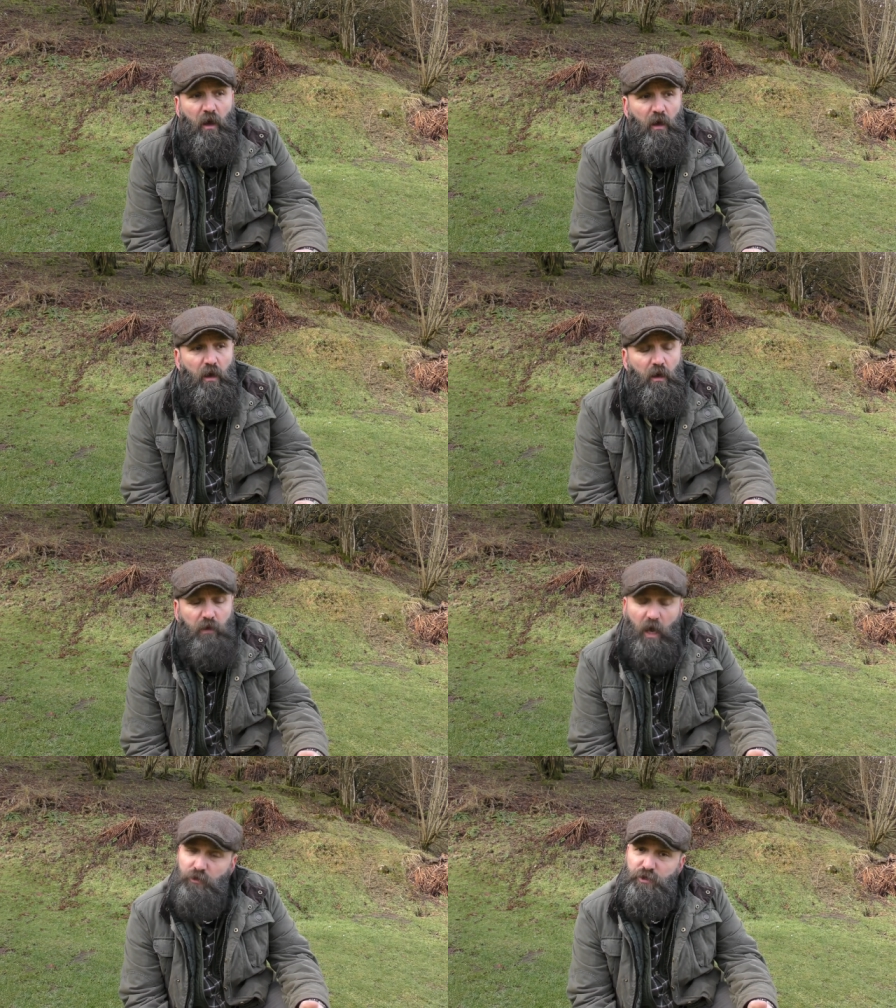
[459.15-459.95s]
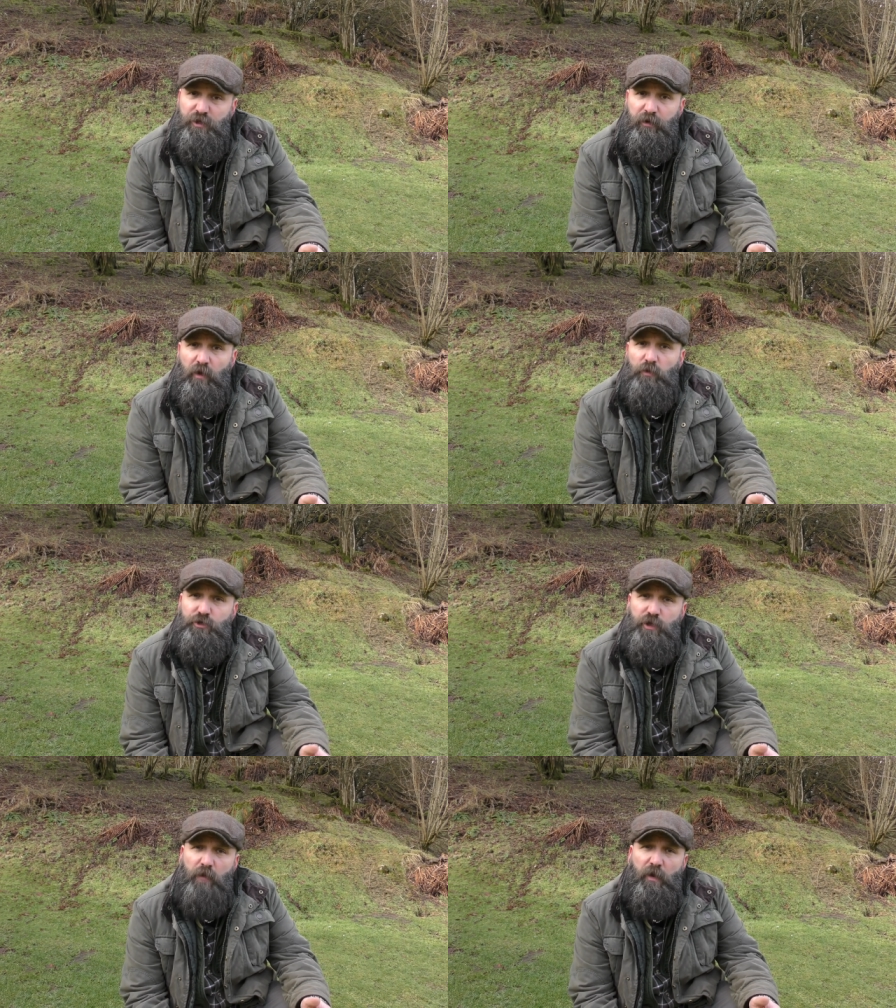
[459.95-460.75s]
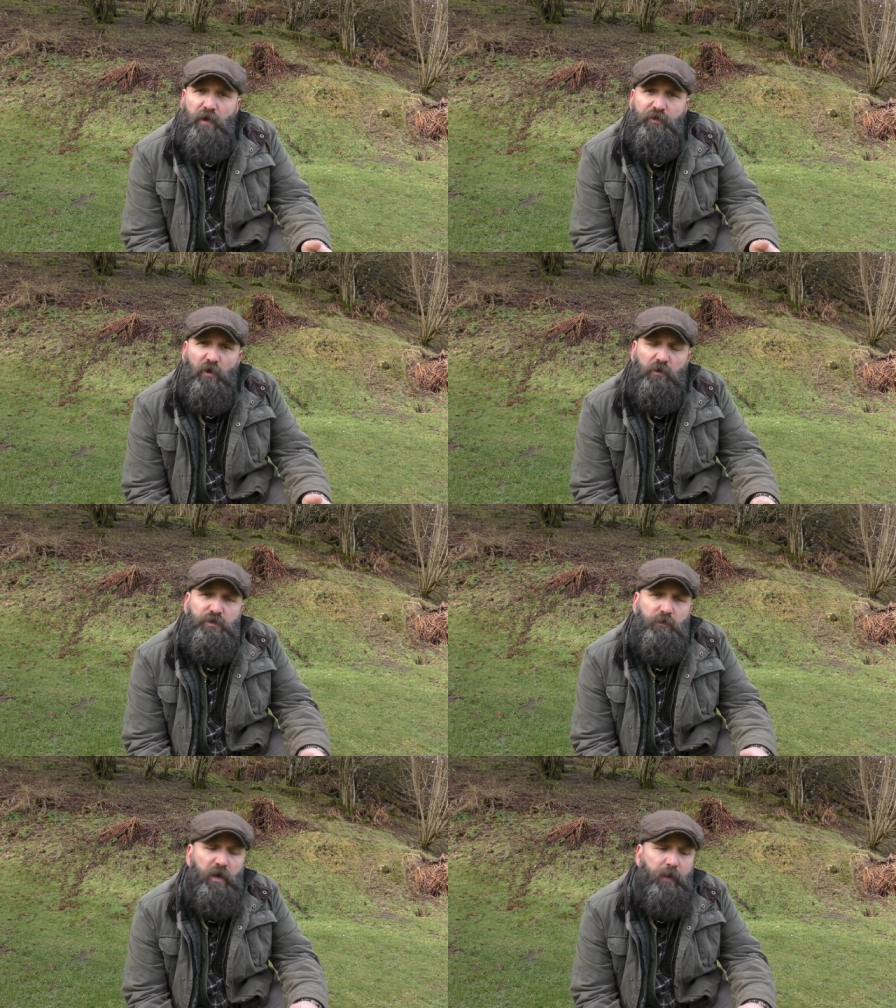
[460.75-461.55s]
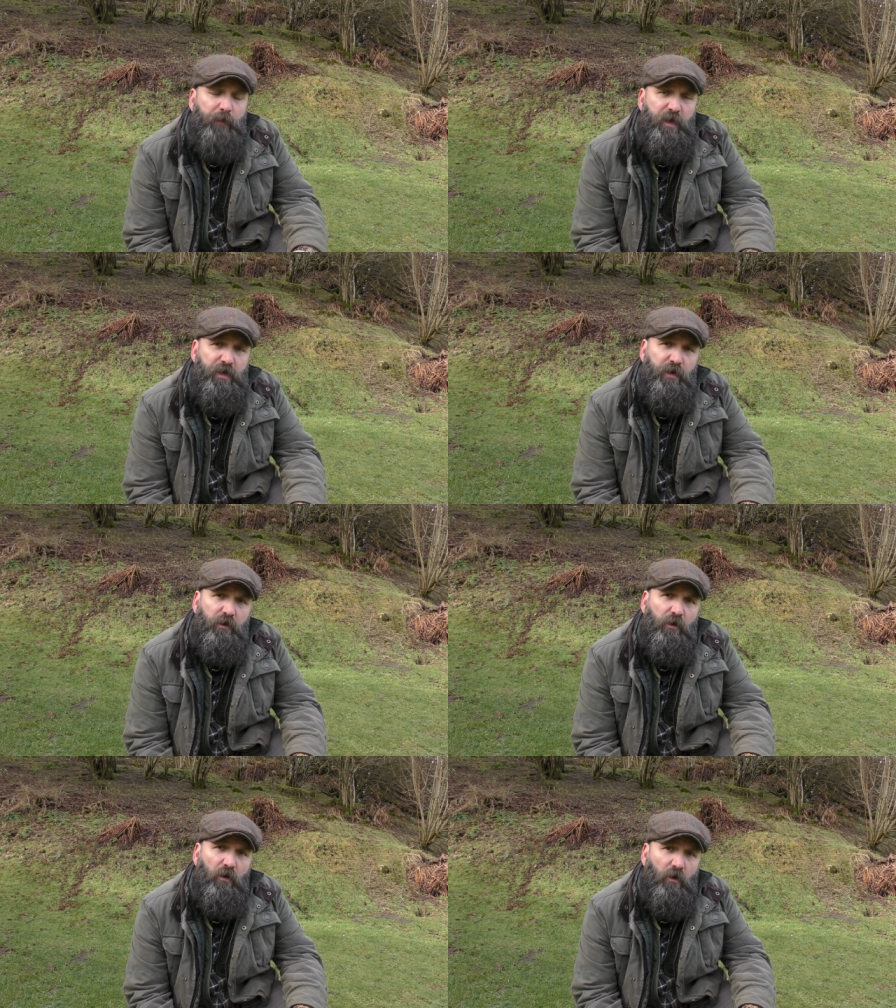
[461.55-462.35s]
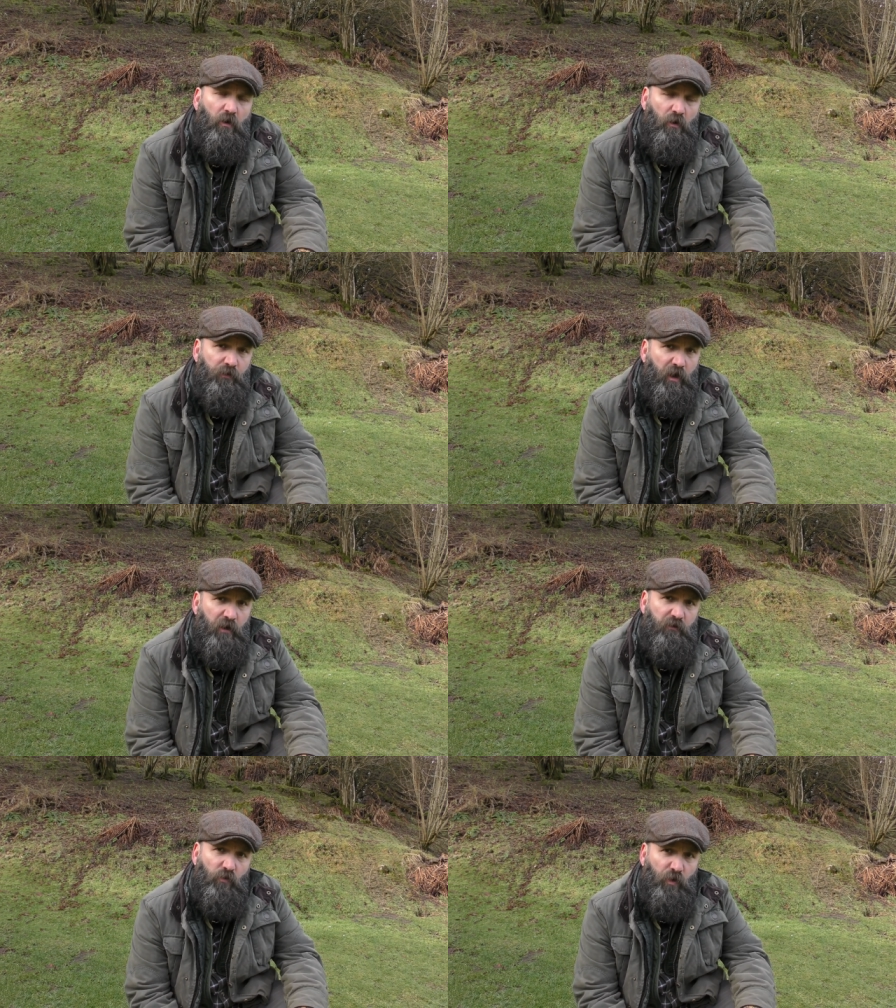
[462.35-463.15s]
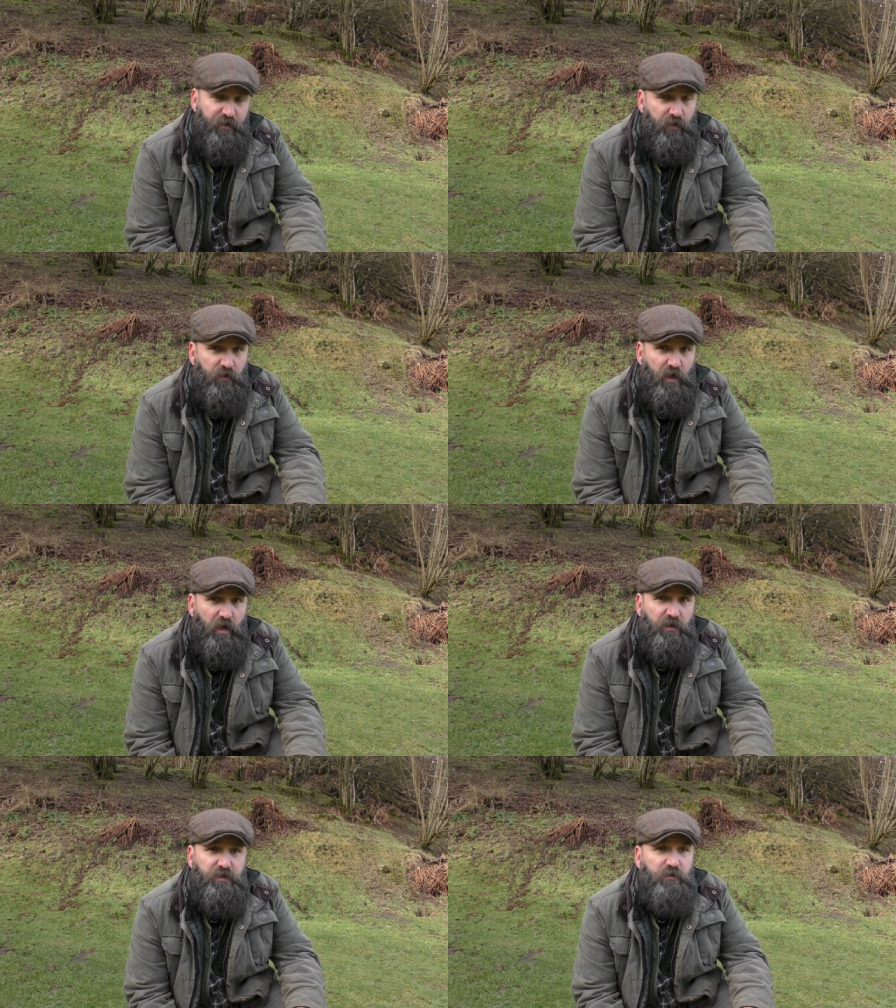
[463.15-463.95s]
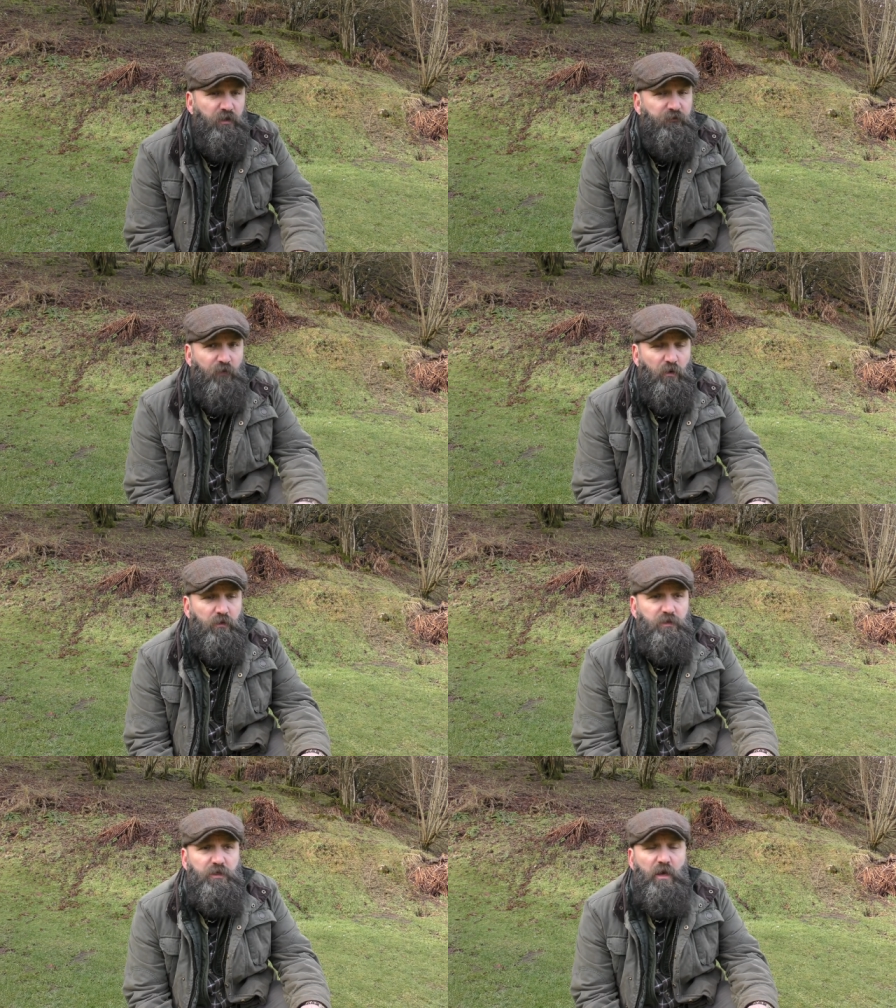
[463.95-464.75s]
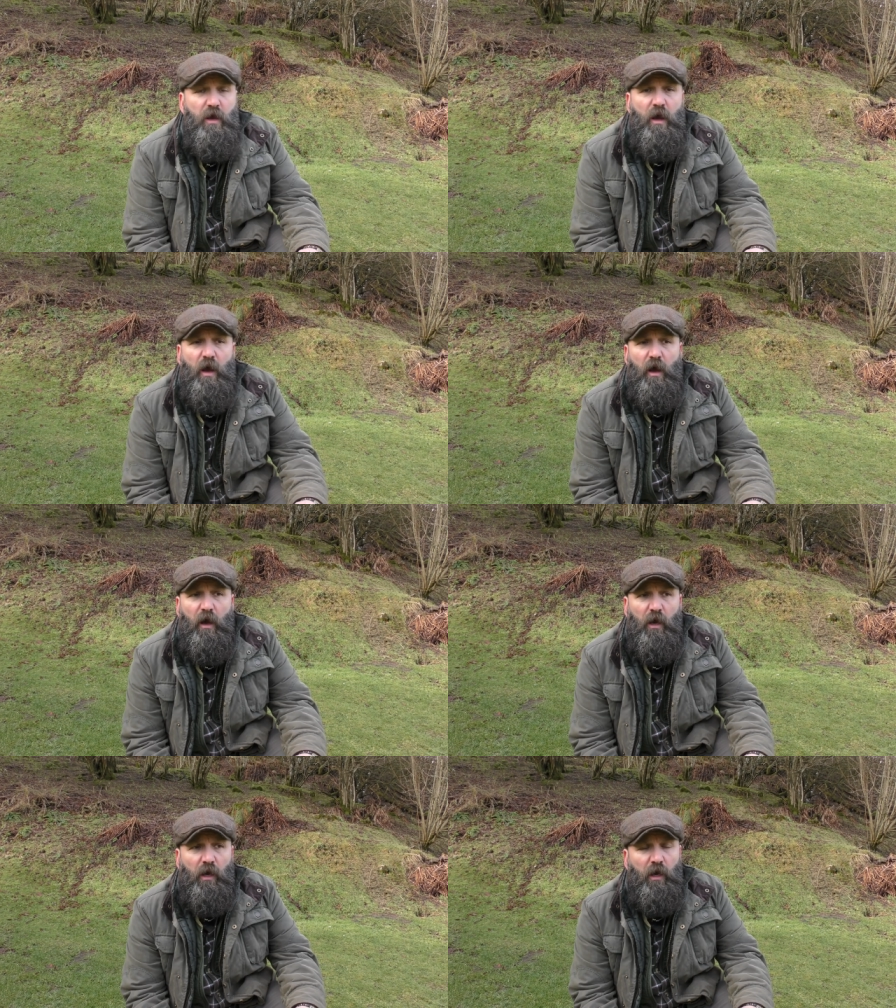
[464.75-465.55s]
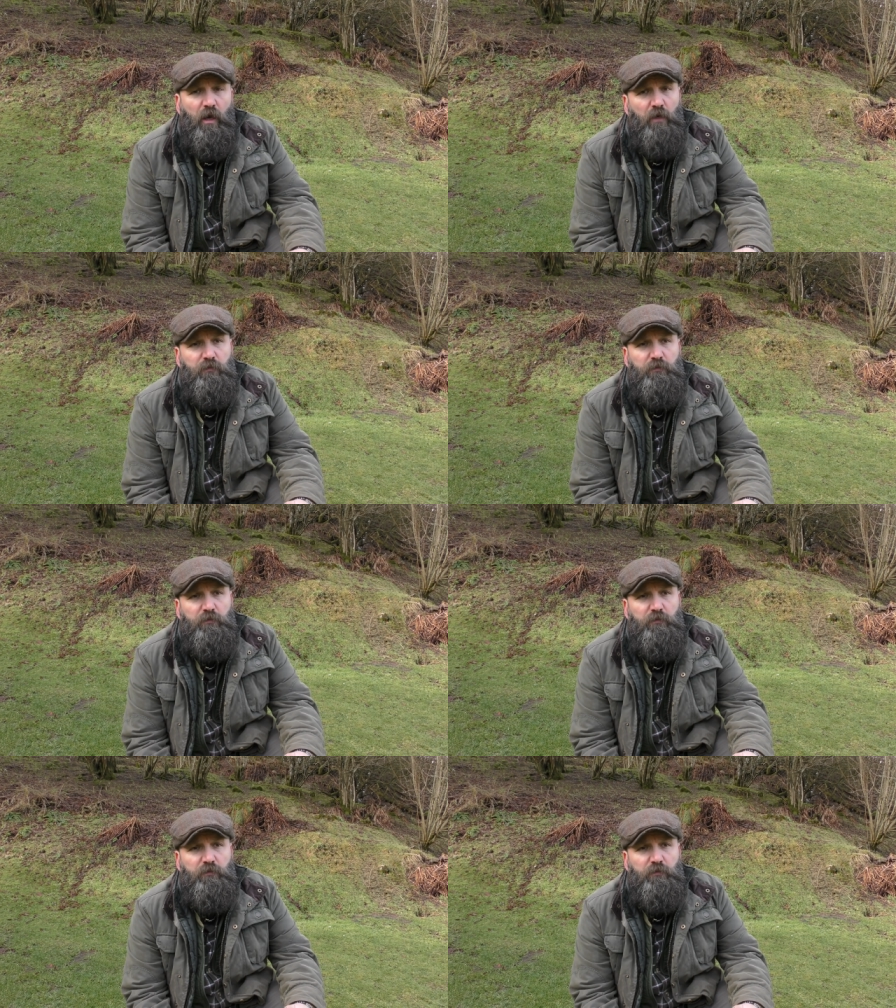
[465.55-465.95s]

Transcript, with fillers: Uh, I just thought I would share my thoughts and my opinion on that with you guys, you folks. Uh,